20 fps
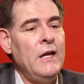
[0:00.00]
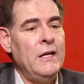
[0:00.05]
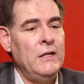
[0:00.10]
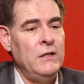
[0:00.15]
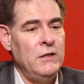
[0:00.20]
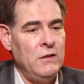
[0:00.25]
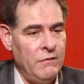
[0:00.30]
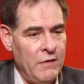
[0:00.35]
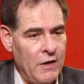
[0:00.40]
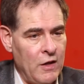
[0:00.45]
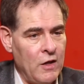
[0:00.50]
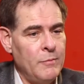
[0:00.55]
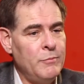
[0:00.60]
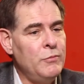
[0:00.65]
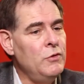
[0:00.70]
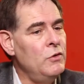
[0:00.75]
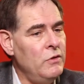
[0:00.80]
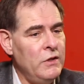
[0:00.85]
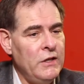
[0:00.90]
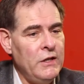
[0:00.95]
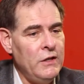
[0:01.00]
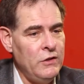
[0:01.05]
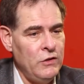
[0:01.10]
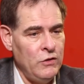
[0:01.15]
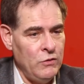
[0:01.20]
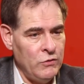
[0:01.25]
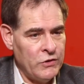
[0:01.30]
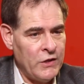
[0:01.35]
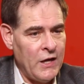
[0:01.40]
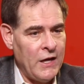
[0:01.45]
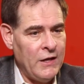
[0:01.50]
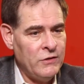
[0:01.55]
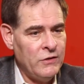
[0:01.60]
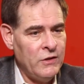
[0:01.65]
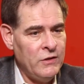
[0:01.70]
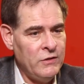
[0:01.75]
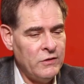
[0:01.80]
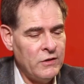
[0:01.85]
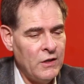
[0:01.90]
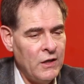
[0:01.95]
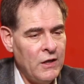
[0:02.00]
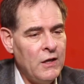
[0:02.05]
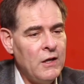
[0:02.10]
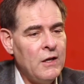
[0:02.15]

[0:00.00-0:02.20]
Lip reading: and develop unique use cases.